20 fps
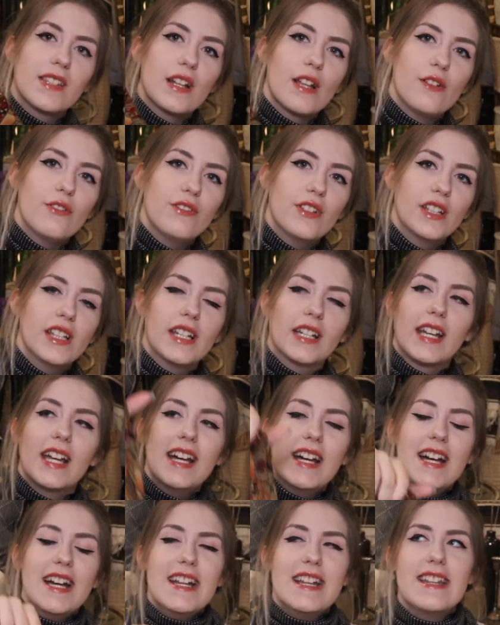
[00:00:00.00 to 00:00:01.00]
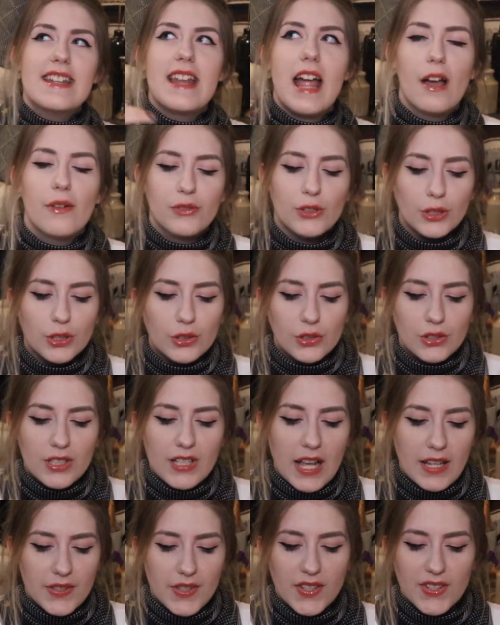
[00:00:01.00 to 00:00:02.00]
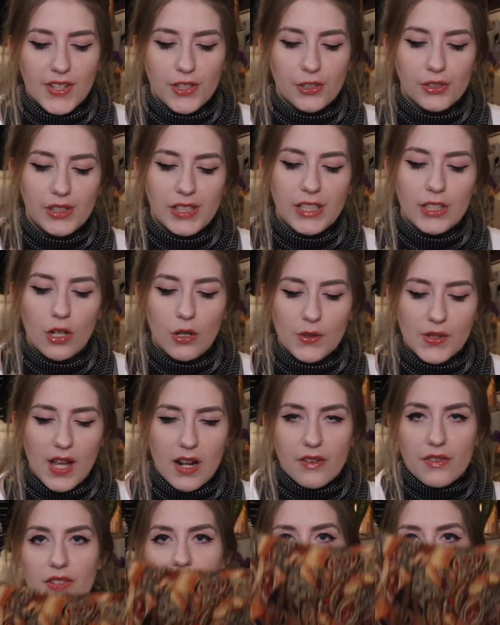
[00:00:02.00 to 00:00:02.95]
that I feel like never necessarily goes out of